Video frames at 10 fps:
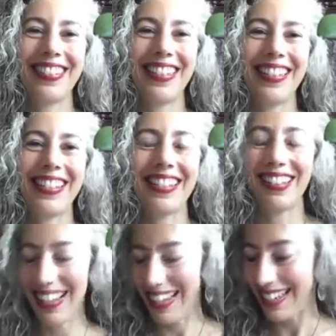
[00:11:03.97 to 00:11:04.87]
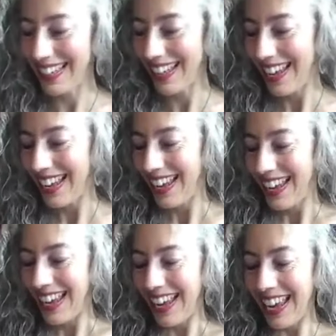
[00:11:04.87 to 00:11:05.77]
It's a delight.
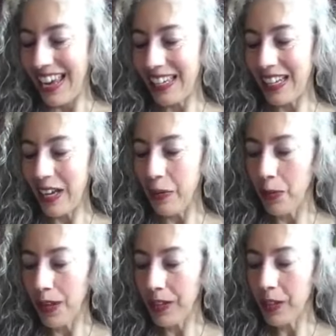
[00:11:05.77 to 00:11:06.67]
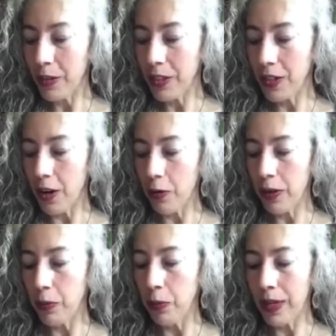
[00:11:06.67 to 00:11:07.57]
And I want to start
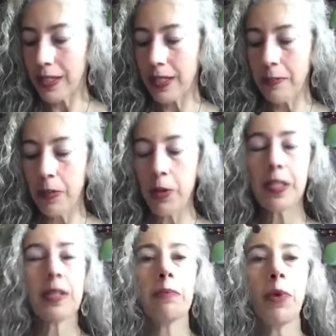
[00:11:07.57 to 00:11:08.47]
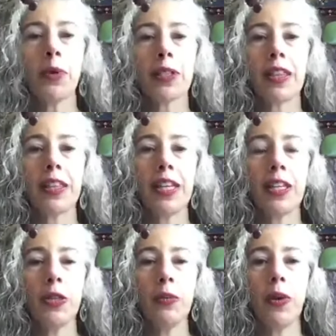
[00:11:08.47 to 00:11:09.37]
with, what's the most important thing
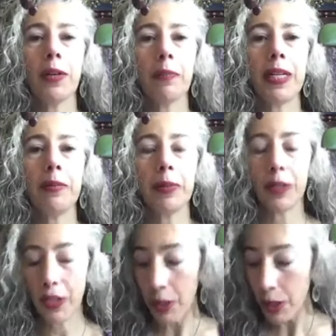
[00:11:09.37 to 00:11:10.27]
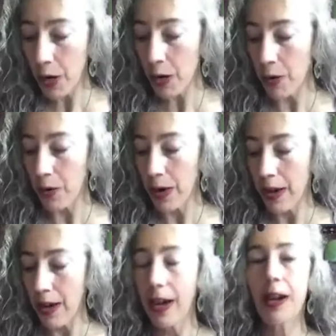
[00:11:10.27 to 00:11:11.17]
you want people to know
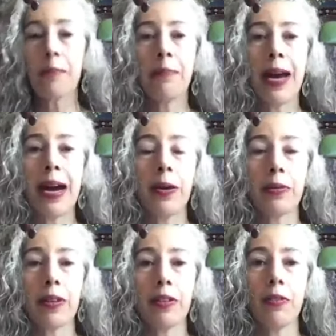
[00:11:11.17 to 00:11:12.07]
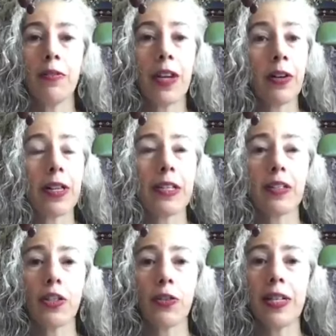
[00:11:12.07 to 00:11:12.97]
about fairies
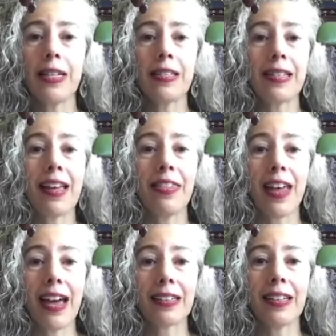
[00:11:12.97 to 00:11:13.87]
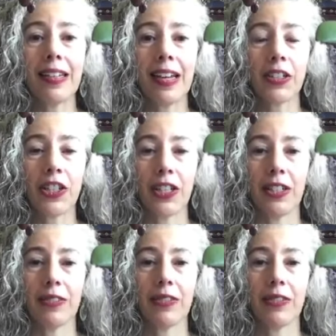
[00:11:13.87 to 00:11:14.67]
and trees and that connection?